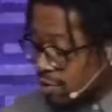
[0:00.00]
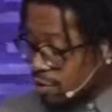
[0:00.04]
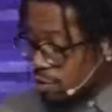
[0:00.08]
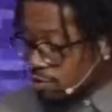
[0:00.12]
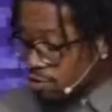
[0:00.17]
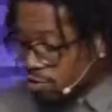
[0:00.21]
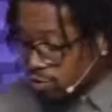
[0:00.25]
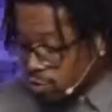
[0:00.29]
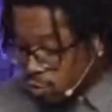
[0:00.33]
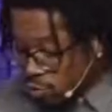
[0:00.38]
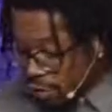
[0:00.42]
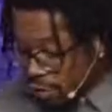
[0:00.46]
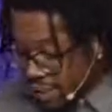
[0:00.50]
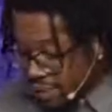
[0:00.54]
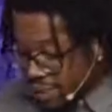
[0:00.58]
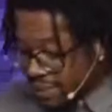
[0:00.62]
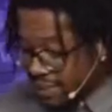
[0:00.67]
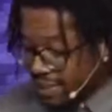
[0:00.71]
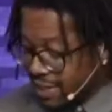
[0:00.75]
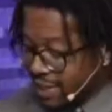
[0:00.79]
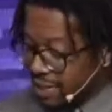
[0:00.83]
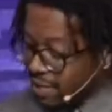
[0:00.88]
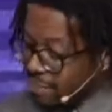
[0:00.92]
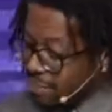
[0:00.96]
so
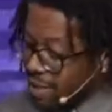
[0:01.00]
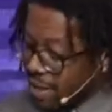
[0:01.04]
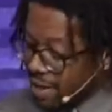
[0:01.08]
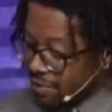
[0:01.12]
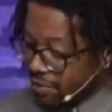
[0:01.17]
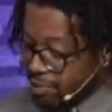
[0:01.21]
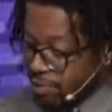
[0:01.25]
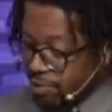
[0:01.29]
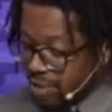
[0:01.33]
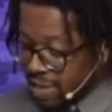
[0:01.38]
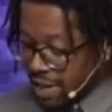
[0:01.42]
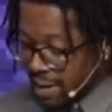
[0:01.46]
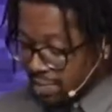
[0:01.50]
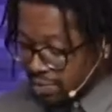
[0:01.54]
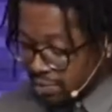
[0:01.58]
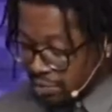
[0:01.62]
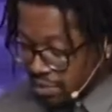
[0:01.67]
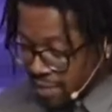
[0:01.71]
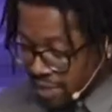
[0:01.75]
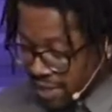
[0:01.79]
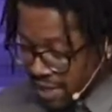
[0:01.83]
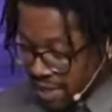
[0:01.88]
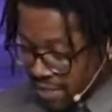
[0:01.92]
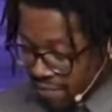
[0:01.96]
sweetly in Matthew
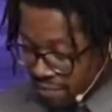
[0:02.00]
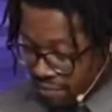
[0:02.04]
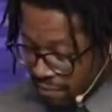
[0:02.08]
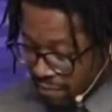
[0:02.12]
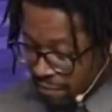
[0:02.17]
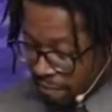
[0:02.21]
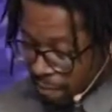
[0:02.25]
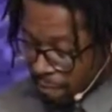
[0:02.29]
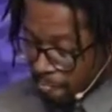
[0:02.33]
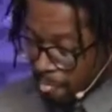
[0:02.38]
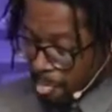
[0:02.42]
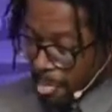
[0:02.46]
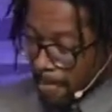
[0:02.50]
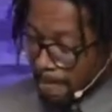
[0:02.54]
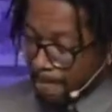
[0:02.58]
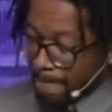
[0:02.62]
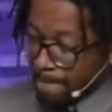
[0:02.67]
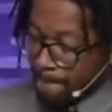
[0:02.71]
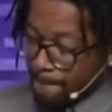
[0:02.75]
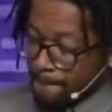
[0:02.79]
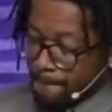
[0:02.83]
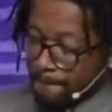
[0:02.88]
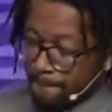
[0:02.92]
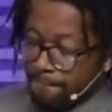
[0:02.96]
chapter 11,
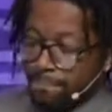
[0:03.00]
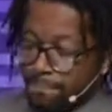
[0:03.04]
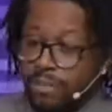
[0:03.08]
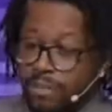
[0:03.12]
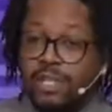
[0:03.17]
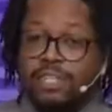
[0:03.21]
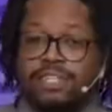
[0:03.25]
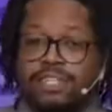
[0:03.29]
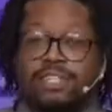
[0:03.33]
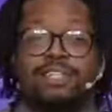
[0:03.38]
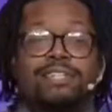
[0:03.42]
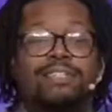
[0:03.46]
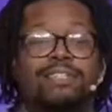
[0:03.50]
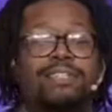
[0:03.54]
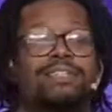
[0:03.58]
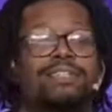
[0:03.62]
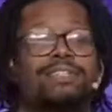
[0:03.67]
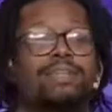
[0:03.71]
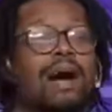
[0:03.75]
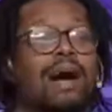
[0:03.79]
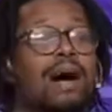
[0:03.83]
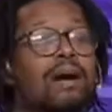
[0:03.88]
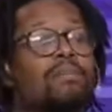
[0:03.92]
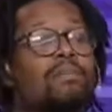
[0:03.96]
Jesus says,
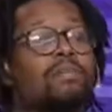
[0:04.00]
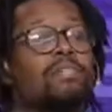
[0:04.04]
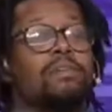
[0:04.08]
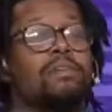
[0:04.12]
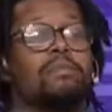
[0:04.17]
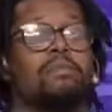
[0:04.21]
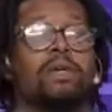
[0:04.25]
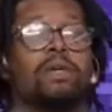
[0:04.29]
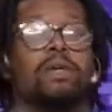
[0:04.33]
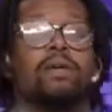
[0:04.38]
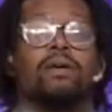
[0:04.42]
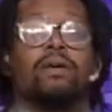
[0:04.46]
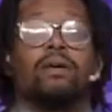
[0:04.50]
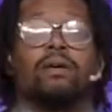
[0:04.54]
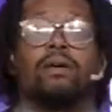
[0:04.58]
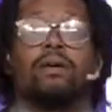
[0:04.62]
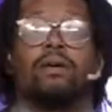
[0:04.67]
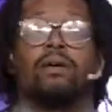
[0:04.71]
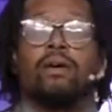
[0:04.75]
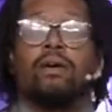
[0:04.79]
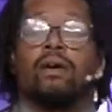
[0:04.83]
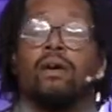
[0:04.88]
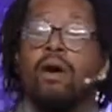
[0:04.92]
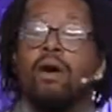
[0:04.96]
Come to me,
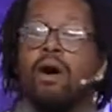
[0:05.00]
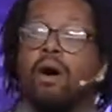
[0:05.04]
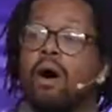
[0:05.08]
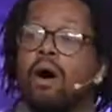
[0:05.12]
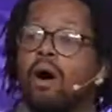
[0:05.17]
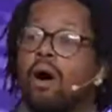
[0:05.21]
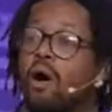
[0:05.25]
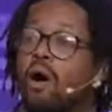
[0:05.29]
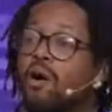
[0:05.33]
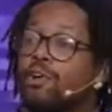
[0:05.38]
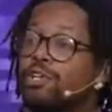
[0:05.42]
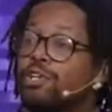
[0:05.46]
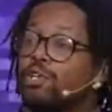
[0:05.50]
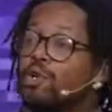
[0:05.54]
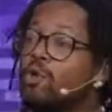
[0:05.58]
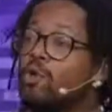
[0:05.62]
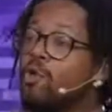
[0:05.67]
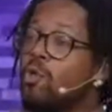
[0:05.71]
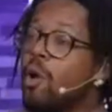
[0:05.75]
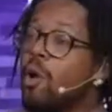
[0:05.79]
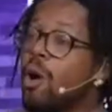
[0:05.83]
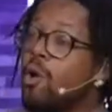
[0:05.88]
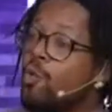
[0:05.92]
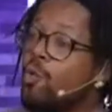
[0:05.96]
all you
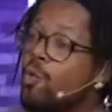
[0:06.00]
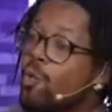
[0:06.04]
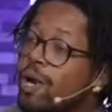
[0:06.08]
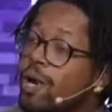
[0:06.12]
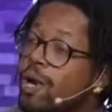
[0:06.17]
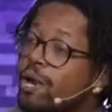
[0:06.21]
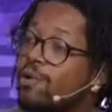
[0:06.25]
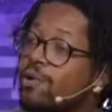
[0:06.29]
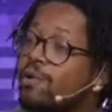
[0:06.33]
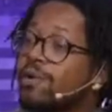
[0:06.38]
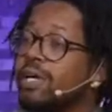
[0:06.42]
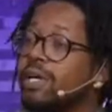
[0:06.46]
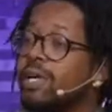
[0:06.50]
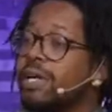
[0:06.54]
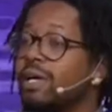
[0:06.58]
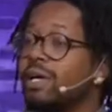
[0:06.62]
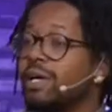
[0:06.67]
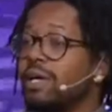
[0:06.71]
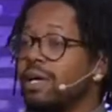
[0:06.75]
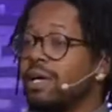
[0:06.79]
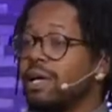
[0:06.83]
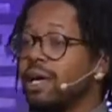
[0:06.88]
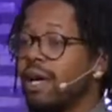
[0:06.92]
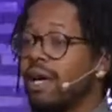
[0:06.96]
who are weary
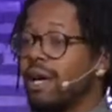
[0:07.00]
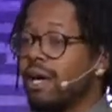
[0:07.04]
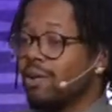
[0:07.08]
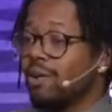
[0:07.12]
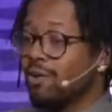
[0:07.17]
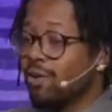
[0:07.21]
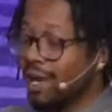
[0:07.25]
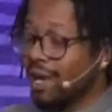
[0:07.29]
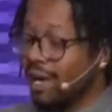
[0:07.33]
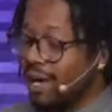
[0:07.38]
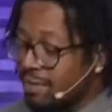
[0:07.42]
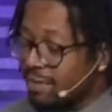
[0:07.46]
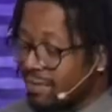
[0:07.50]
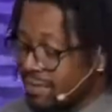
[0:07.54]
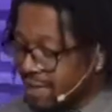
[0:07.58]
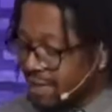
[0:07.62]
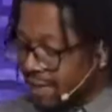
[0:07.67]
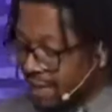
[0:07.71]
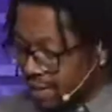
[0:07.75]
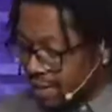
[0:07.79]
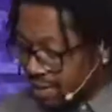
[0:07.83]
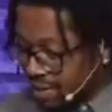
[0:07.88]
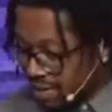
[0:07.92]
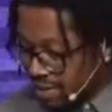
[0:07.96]
and are heavy
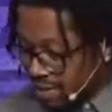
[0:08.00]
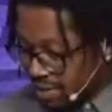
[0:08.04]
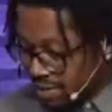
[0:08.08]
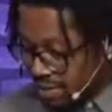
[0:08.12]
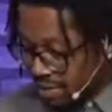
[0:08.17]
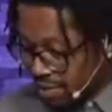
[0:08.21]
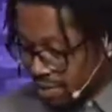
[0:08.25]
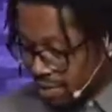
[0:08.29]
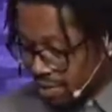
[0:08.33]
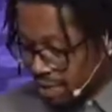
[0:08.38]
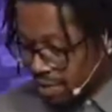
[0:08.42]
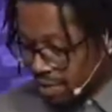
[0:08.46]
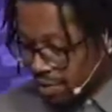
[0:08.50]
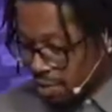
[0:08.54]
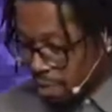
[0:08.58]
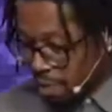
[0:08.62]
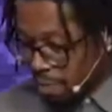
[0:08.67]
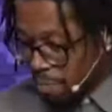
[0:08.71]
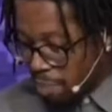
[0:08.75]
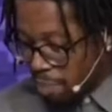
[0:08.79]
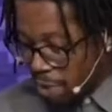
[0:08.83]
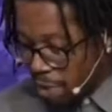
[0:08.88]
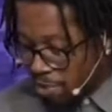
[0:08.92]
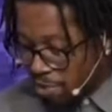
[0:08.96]
laden and are
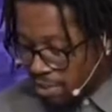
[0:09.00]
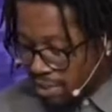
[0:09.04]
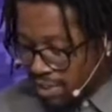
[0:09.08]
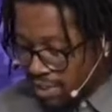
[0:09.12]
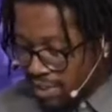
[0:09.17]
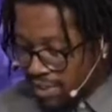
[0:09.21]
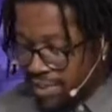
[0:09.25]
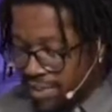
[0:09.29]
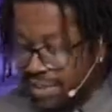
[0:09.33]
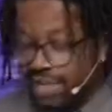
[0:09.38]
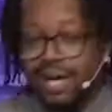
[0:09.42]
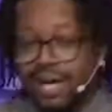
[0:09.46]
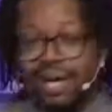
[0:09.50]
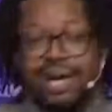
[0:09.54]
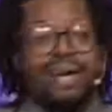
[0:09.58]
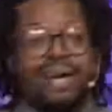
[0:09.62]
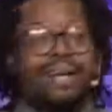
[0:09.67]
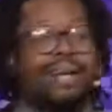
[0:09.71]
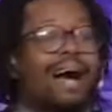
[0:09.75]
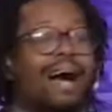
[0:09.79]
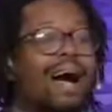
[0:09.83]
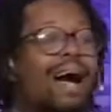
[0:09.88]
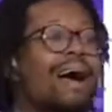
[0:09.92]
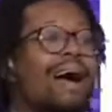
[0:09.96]
burdened,
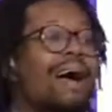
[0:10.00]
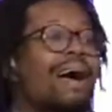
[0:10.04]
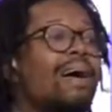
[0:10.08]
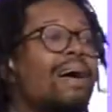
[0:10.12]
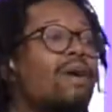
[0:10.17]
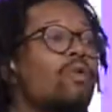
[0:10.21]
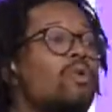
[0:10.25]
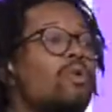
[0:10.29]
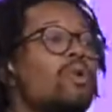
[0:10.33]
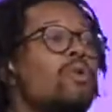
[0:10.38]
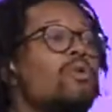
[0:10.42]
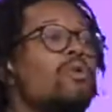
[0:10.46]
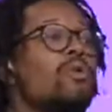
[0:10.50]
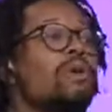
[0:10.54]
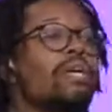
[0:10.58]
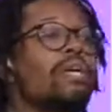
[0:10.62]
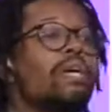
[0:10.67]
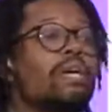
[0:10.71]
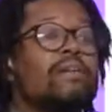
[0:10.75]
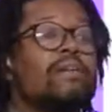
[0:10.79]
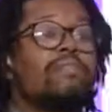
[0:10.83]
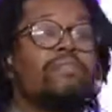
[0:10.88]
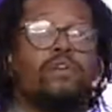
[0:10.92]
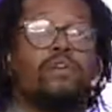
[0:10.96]
and I will
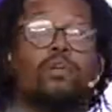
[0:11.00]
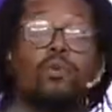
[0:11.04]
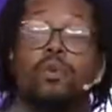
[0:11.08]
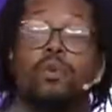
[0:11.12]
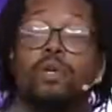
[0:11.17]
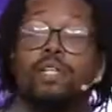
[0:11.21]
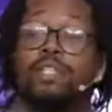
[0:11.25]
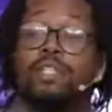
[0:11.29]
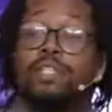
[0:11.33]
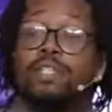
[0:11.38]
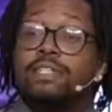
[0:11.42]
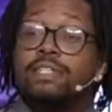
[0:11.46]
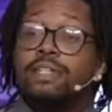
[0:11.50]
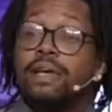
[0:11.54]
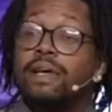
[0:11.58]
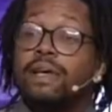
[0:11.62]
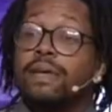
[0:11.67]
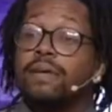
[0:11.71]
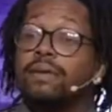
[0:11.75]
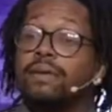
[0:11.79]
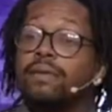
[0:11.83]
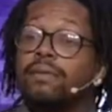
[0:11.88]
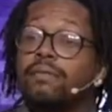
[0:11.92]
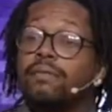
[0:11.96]
give you. What does He say?
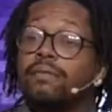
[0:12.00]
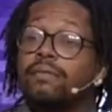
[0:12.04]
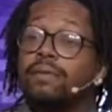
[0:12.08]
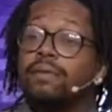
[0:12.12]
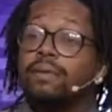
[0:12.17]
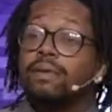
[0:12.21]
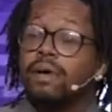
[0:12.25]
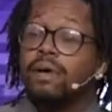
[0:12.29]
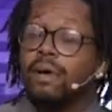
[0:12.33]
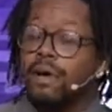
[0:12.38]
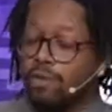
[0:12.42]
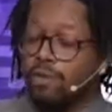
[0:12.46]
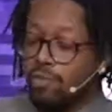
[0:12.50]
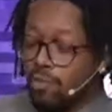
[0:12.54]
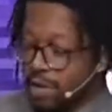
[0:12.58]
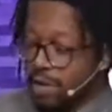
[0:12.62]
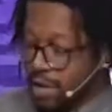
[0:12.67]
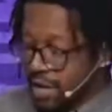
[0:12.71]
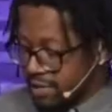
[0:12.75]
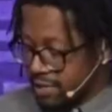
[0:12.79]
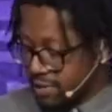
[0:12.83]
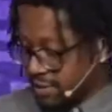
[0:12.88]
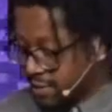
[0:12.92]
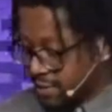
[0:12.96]

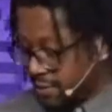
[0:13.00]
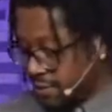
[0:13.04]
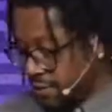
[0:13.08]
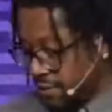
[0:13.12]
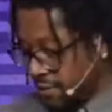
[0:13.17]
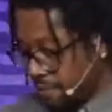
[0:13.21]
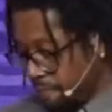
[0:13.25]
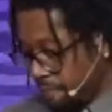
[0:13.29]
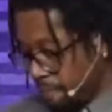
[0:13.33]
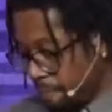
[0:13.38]
rest.